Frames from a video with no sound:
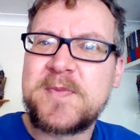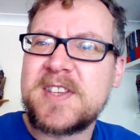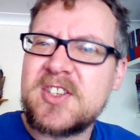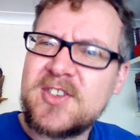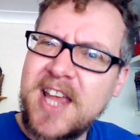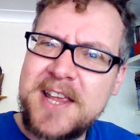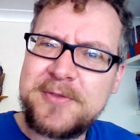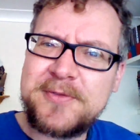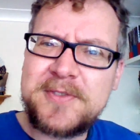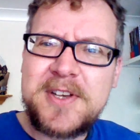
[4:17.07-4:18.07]

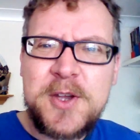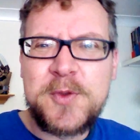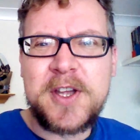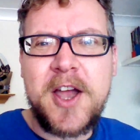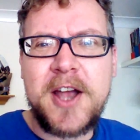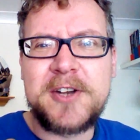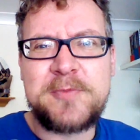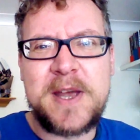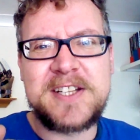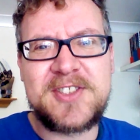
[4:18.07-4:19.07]
safe that kind of
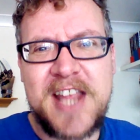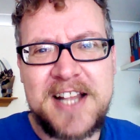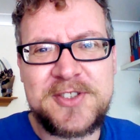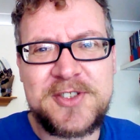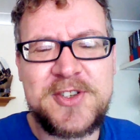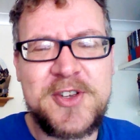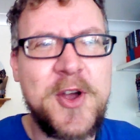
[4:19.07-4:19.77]
made sense?